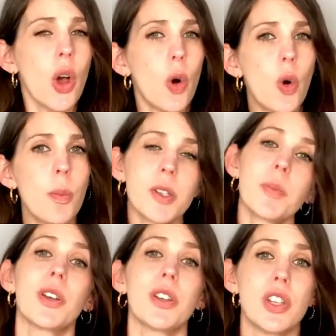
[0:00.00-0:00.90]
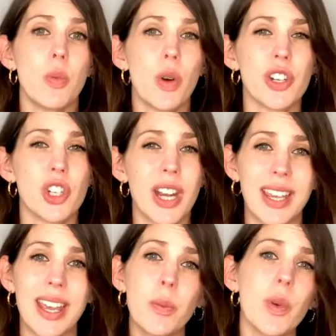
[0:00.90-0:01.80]
almost because you want to
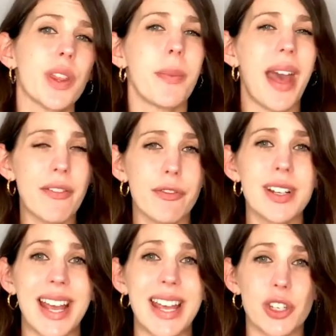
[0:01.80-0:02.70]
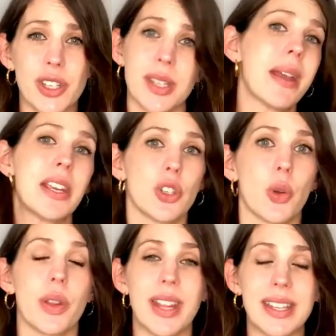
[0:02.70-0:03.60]
check in with them every day just to make
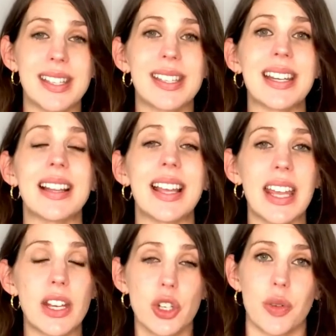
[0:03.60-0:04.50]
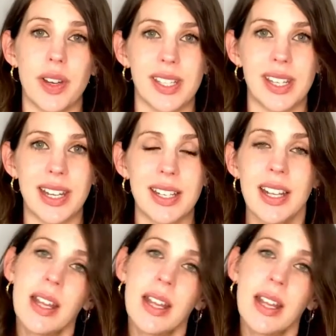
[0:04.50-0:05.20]
sure that they're still interested.